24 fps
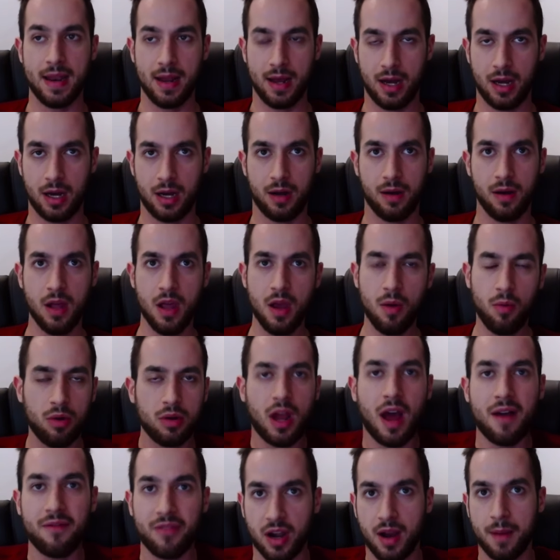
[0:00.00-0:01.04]
Well,
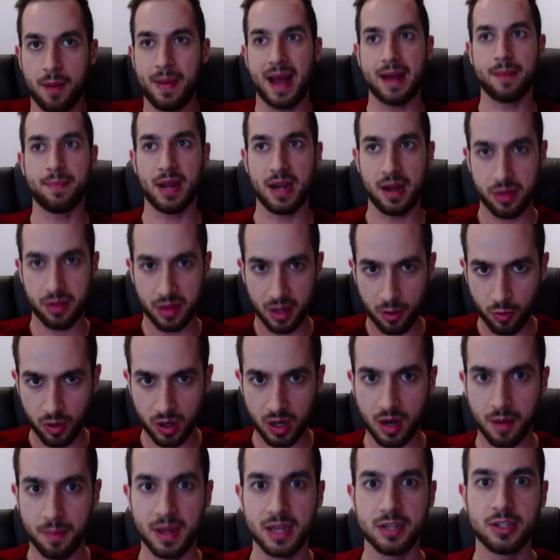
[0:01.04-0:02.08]
not very bad, but I think we're going
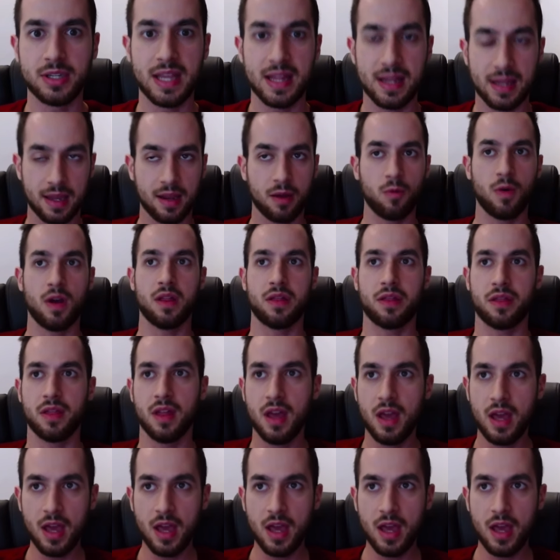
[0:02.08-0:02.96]
to be dealing with